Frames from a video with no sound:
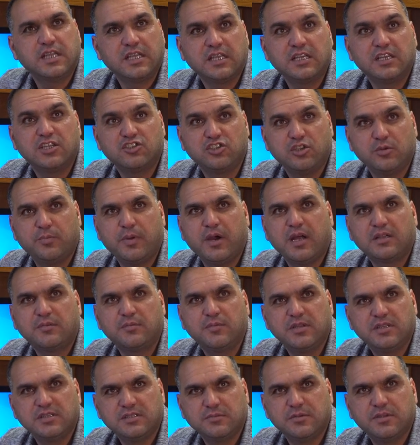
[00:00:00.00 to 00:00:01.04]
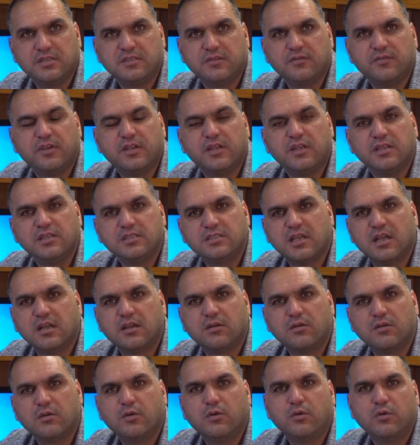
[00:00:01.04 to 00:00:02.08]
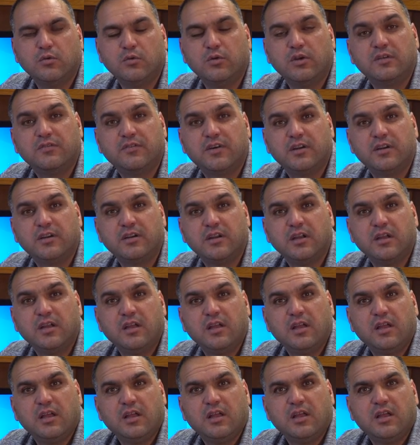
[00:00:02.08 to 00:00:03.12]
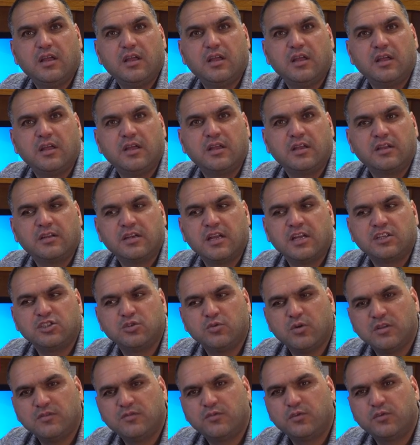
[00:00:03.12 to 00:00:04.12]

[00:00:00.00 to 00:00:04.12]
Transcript: English department specifically, so whoever uh, graduates